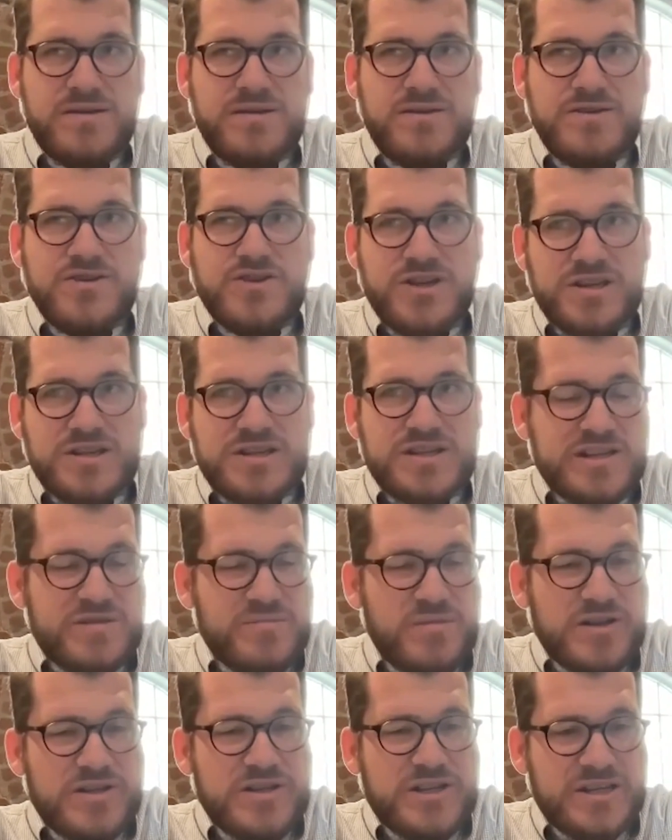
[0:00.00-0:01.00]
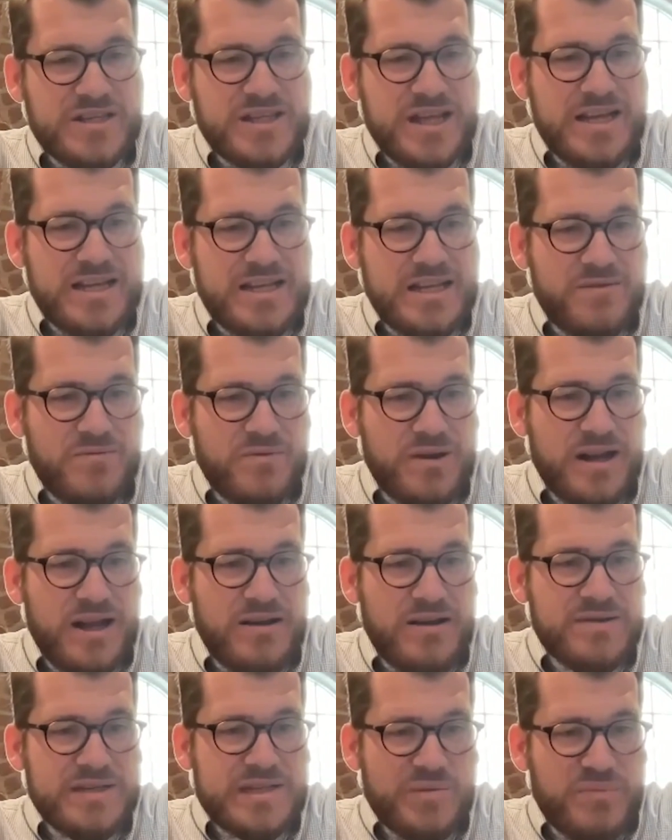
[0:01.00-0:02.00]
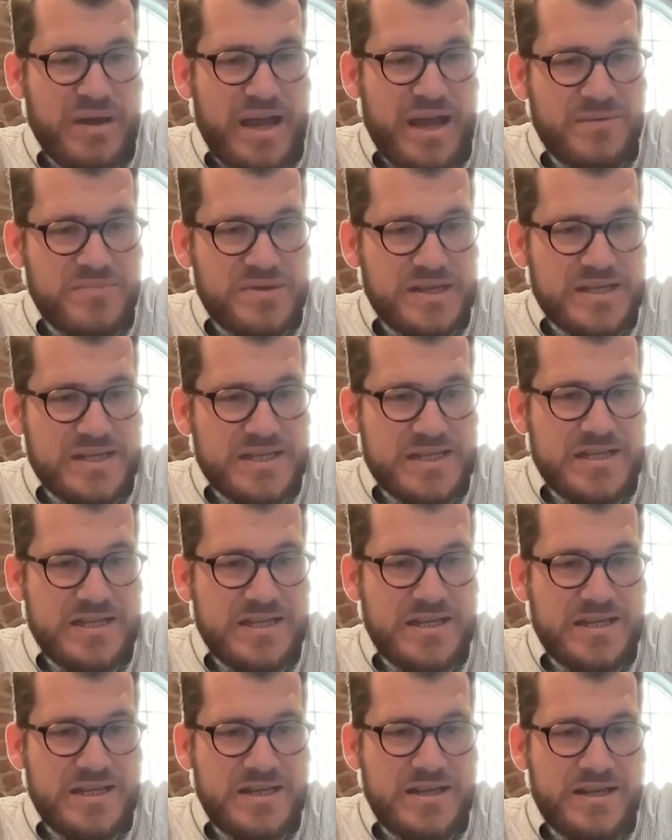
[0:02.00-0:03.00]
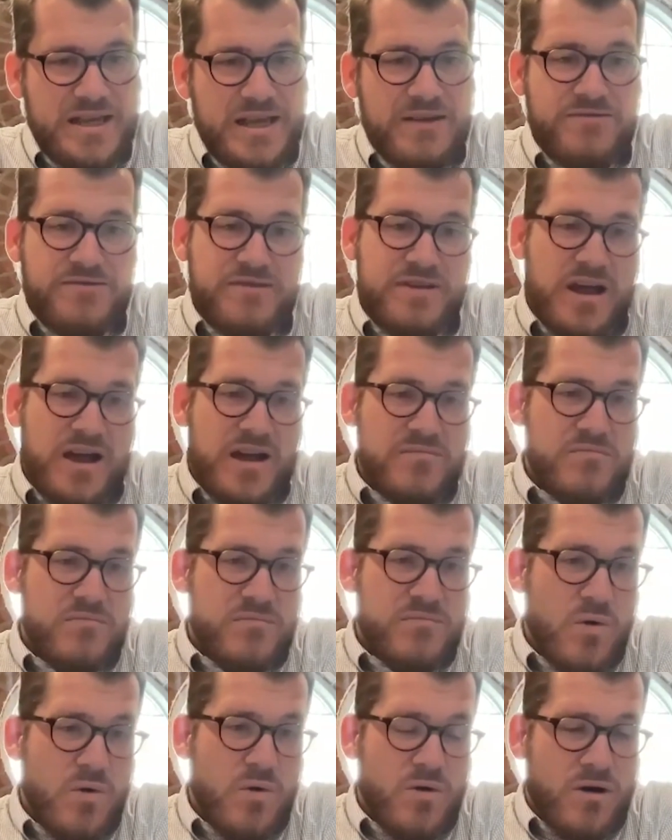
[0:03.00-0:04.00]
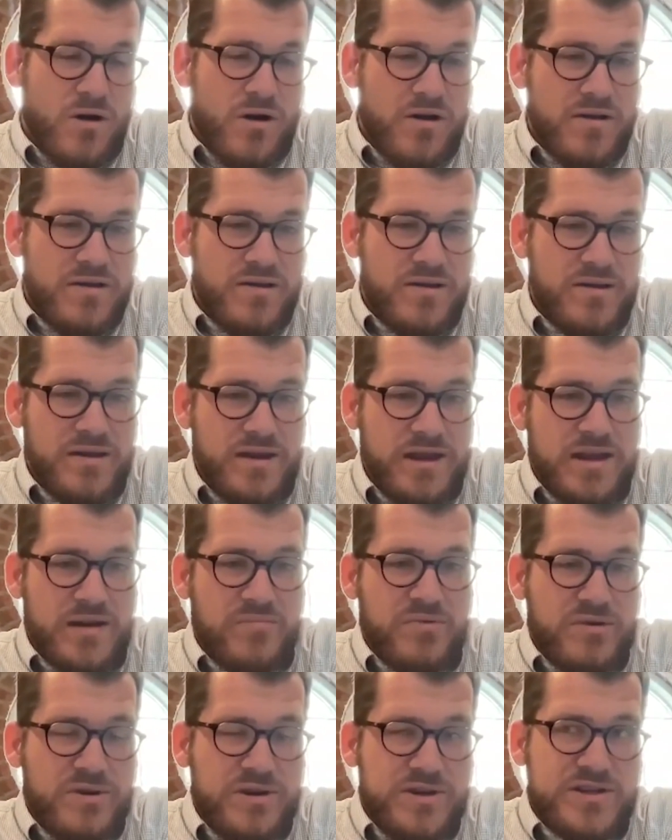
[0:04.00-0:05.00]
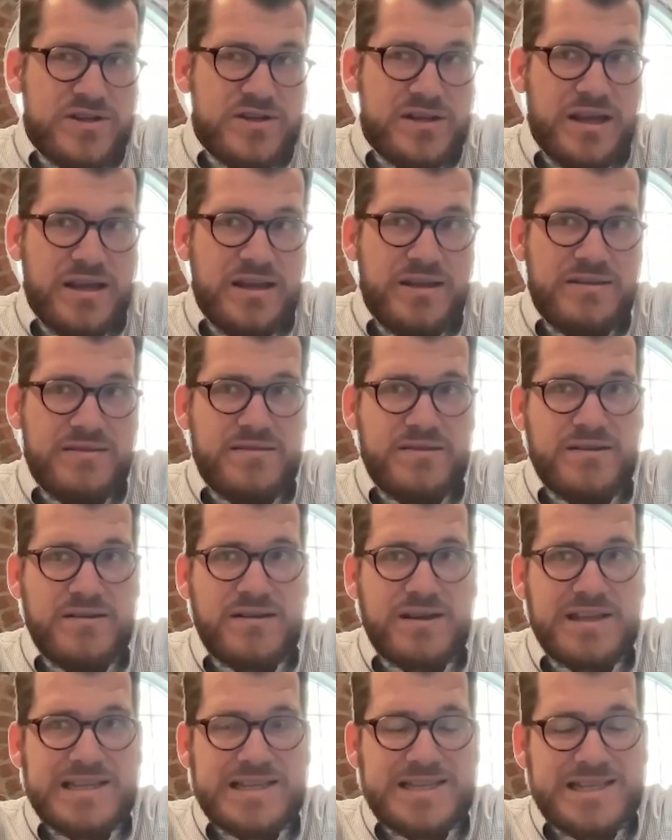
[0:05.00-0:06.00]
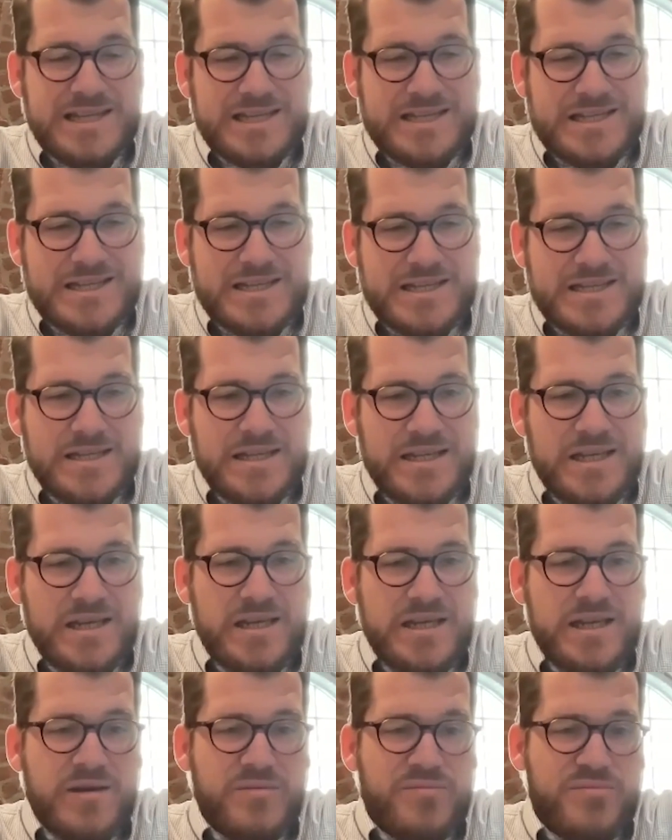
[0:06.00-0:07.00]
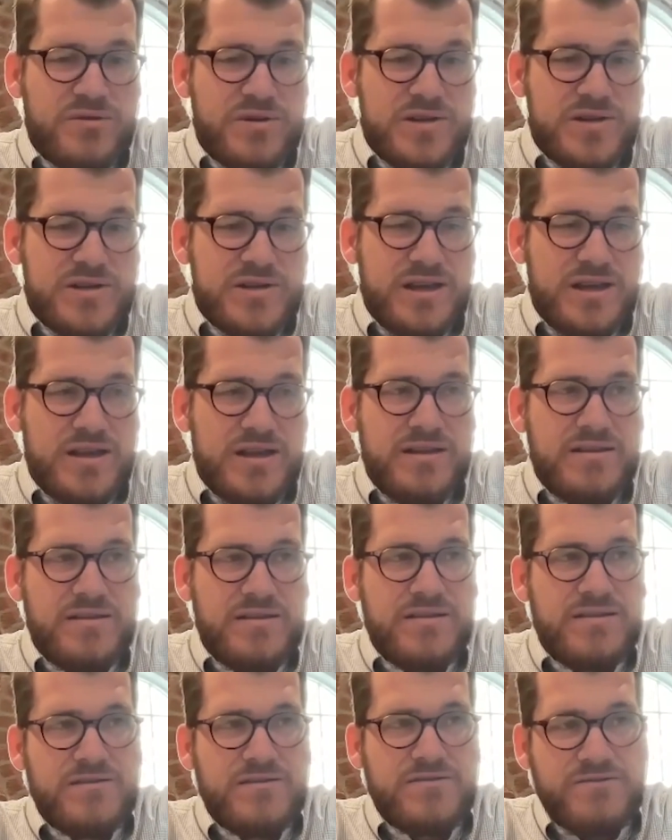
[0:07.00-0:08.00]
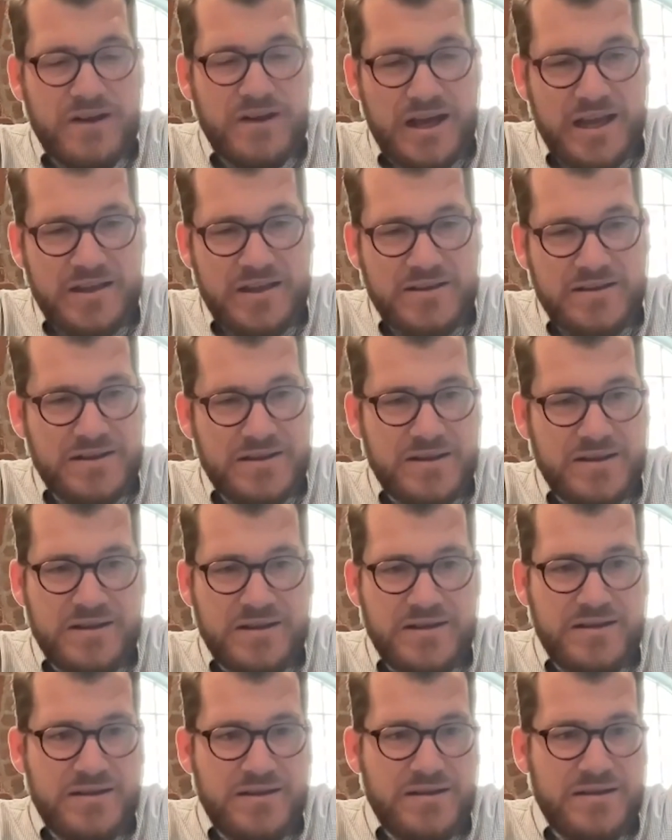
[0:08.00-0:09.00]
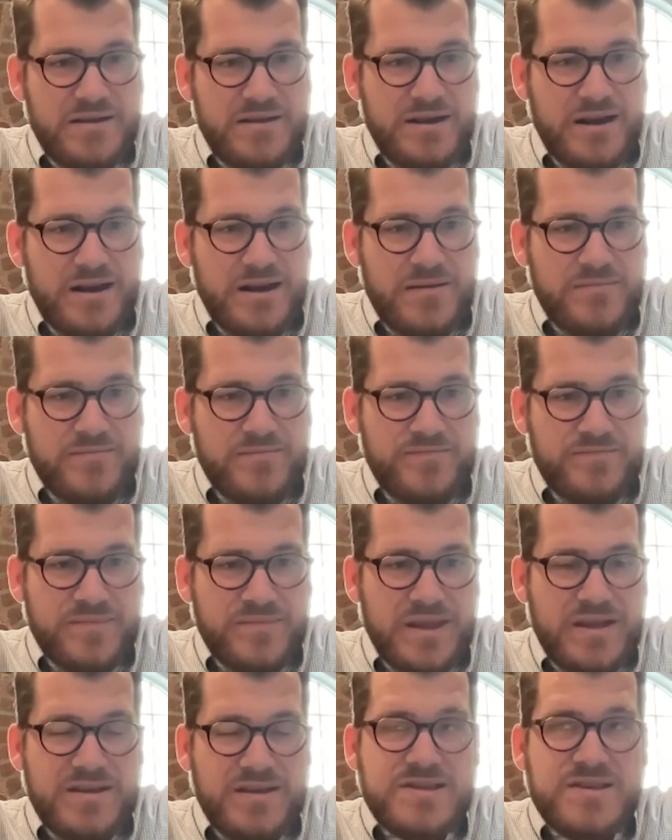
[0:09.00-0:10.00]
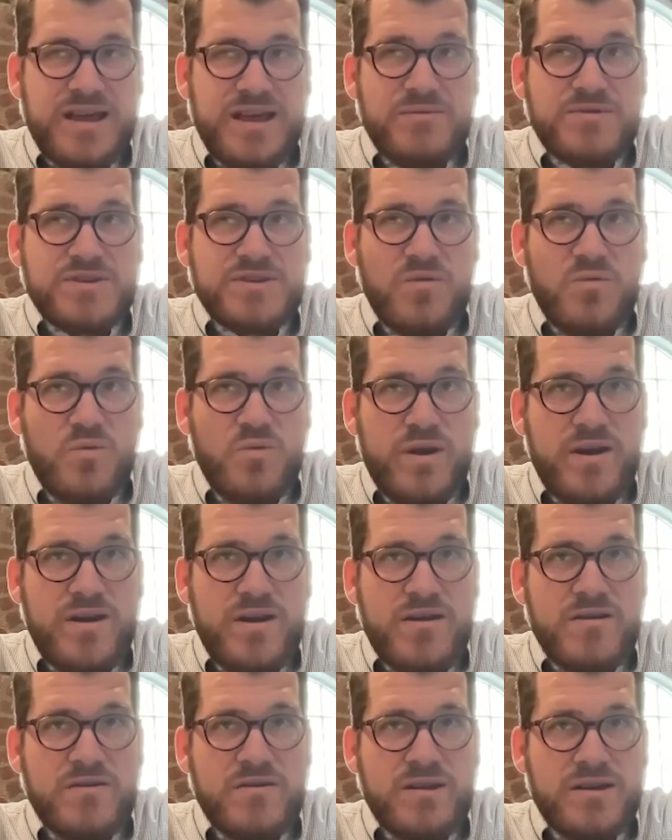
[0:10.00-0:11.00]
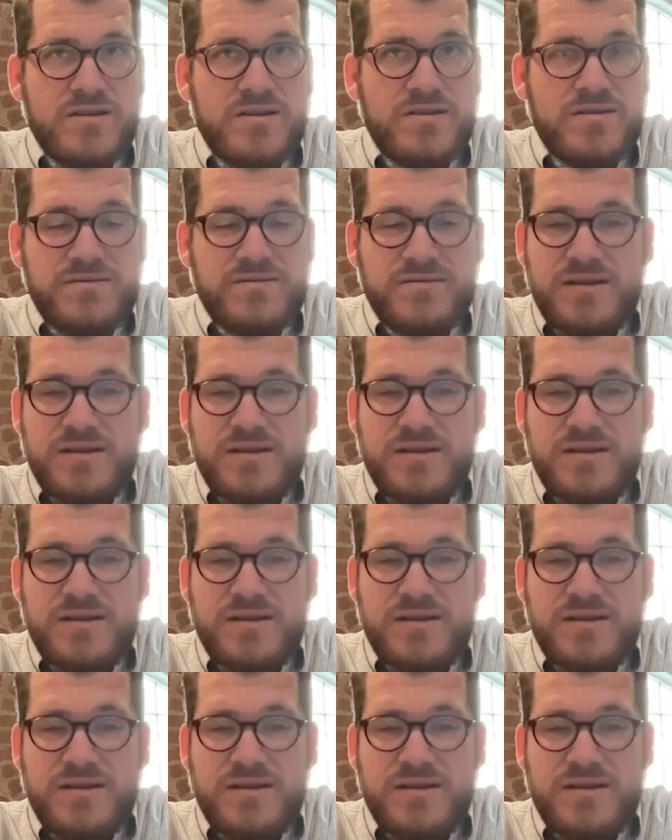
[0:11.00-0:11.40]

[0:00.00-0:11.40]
just as much as I did when I was a Baptist, if not more, and appreciate their consistency and appreciate the fight. So that was a weird